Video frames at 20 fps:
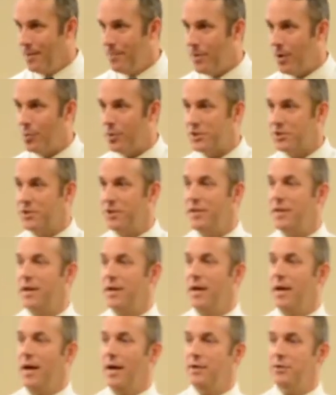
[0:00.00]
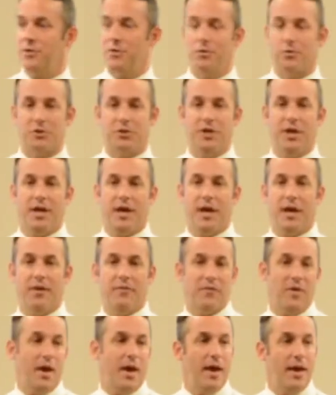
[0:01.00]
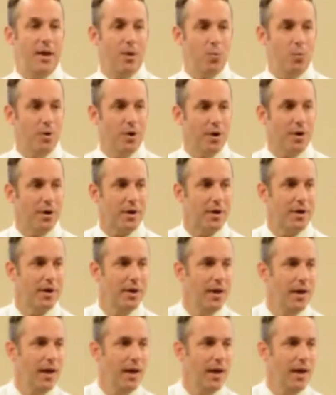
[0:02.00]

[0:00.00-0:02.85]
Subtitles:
But what she did in high school, she gave A work.